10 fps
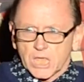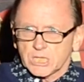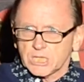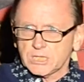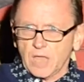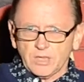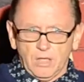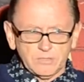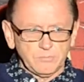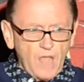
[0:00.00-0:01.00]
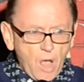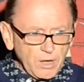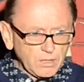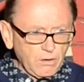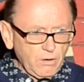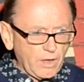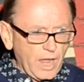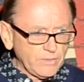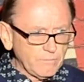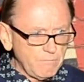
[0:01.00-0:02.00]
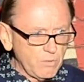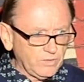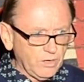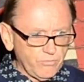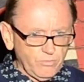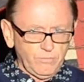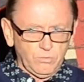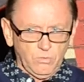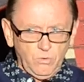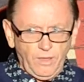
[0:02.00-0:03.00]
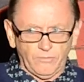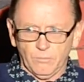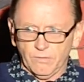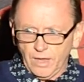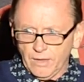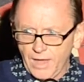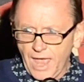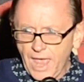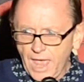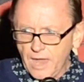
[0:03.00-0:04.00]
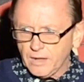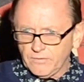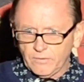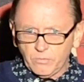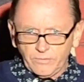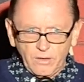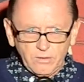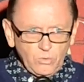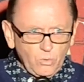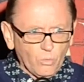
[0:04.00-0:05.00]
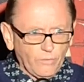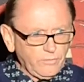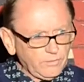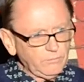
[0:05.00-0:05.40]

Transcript: She said, oh, my God, I had the most incredible orgasm I've ever had. She said, was that you? I said,